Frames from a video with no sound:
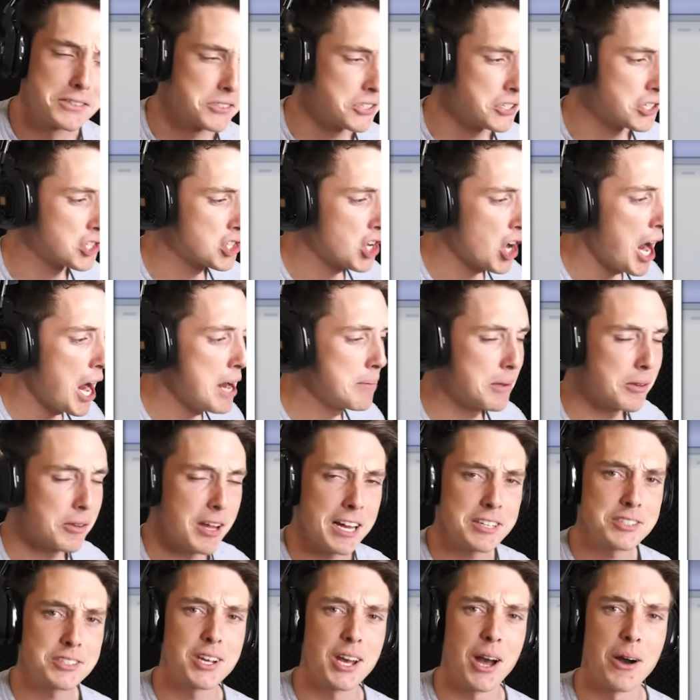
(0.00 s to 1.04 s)
It's a shame that
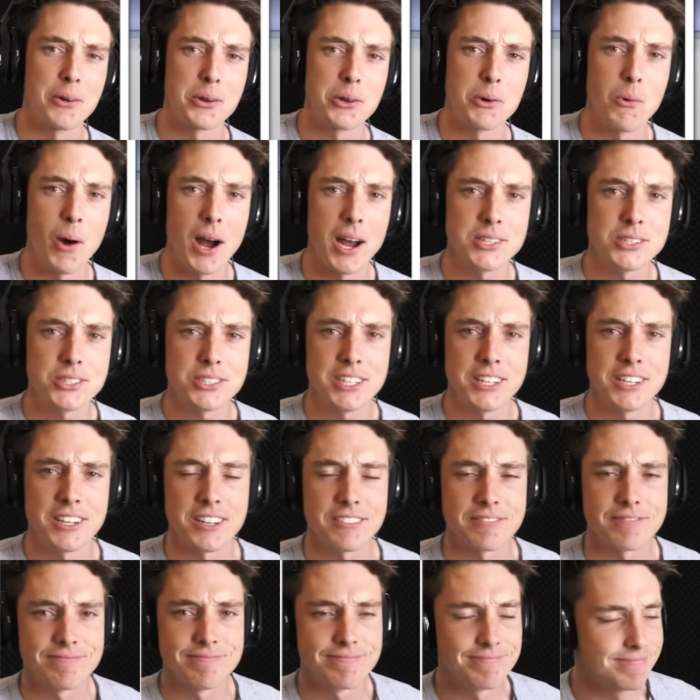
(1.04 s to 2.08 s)
that's going to waste, isn't
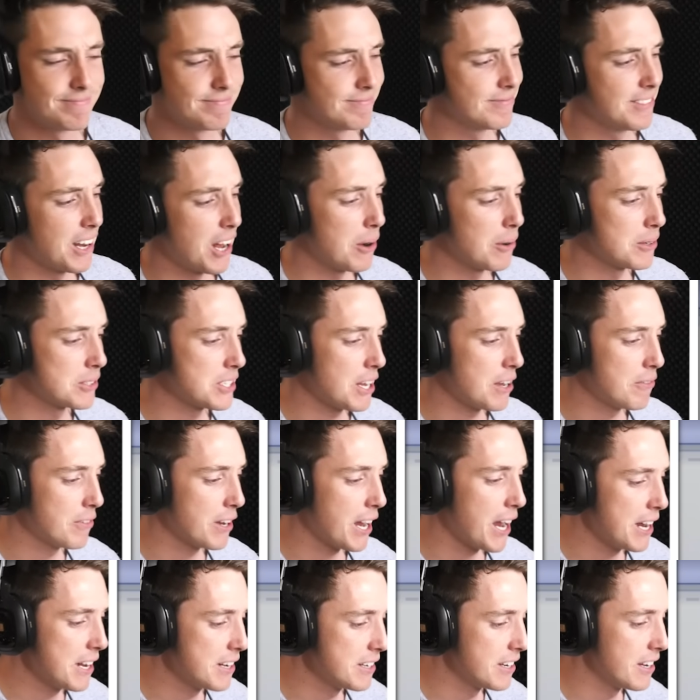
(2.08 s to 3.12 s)
it? No one's ever
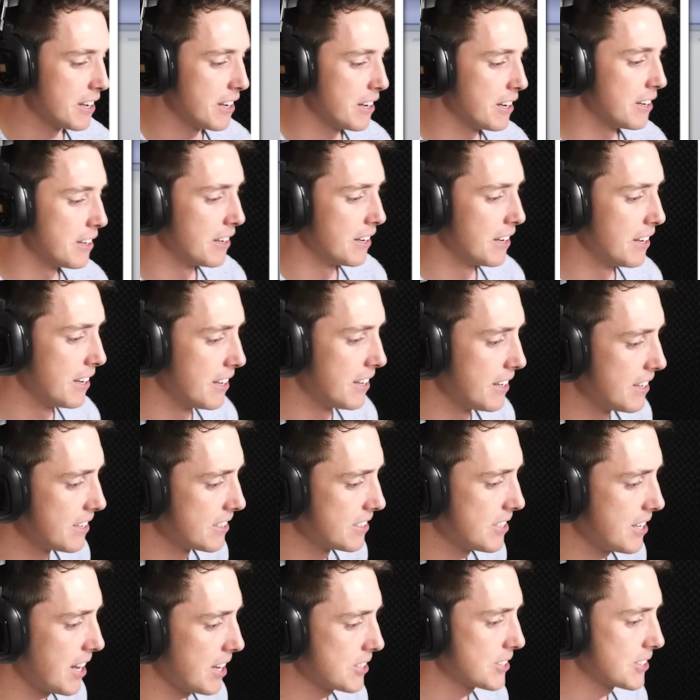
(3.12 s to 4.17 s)
getting to
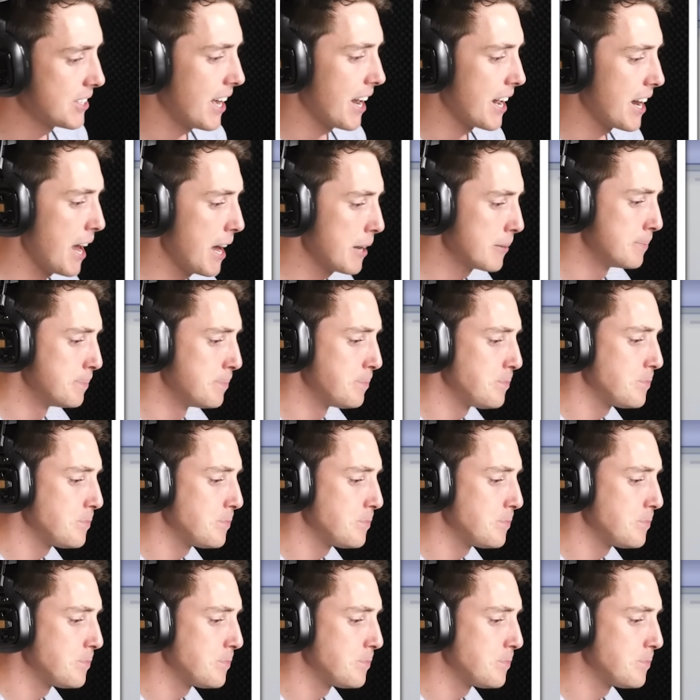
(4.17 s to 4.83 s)
test that out.